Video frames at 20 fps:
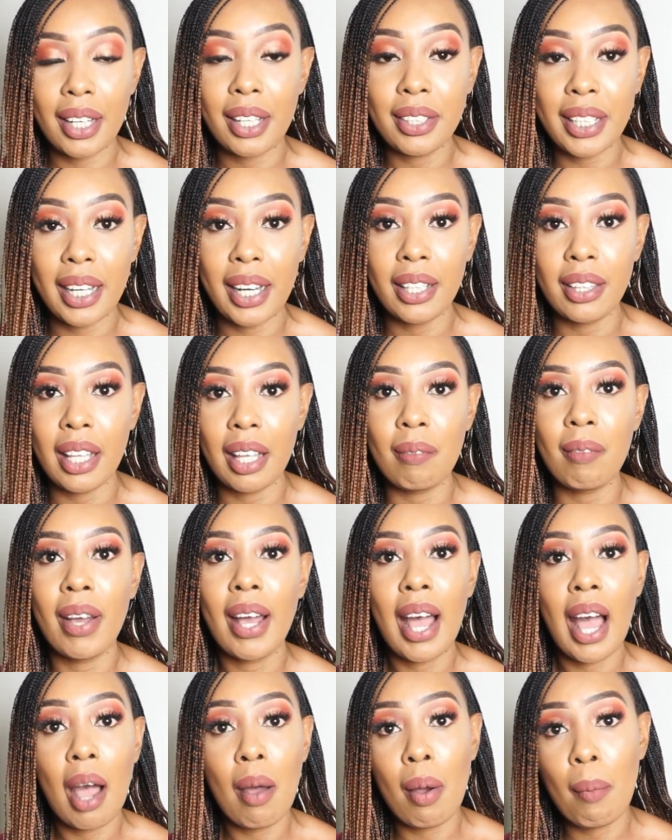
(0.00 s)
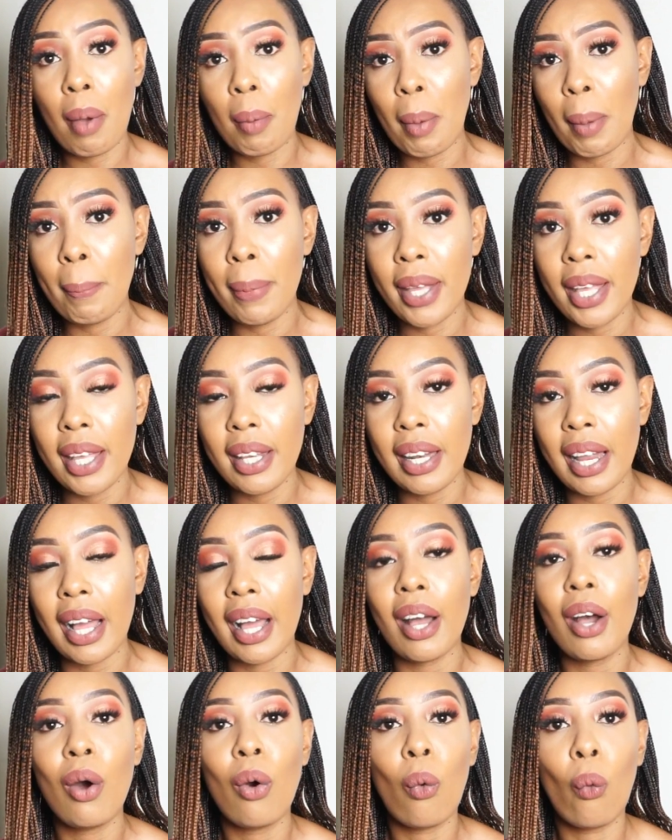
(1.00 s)
telling them, I'm a
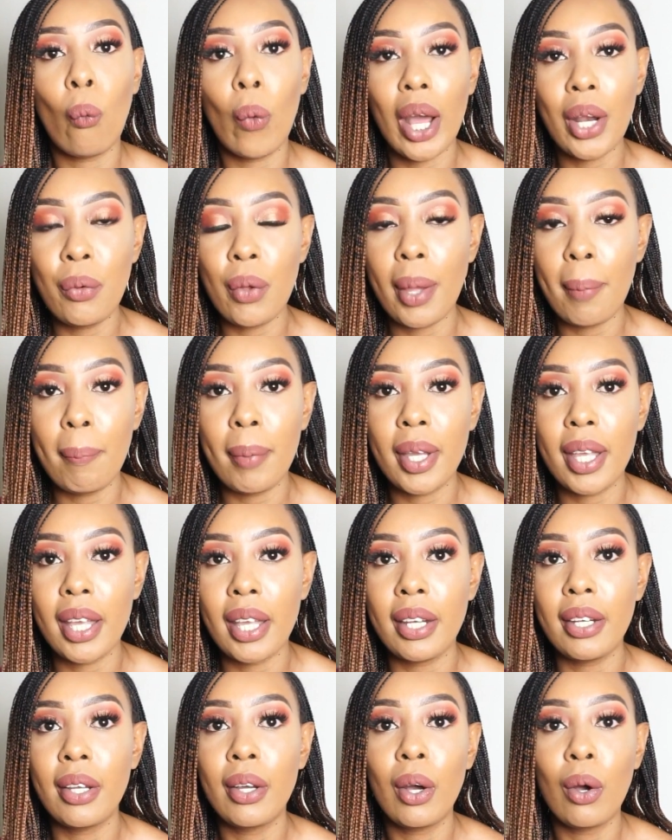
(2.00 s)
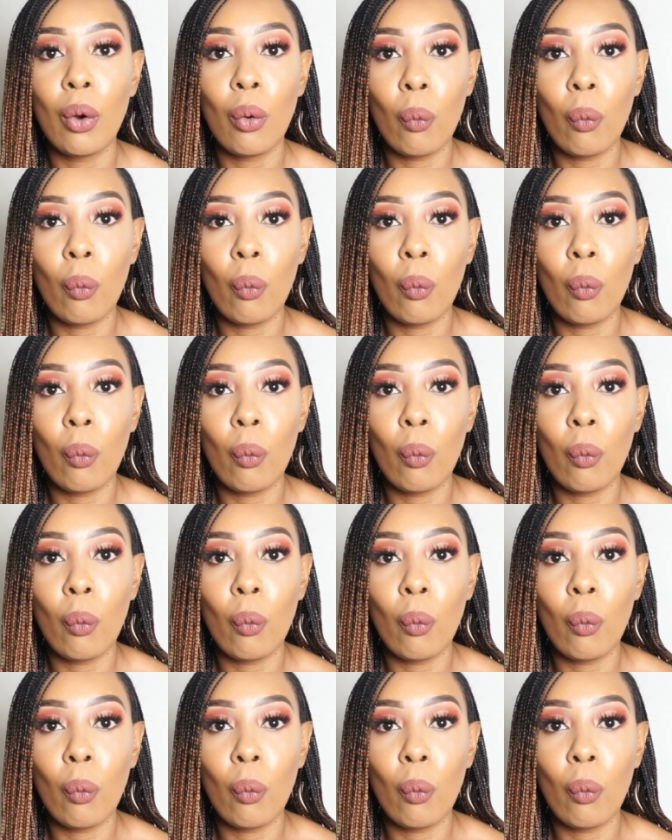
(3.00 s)
beginner, where do I begin?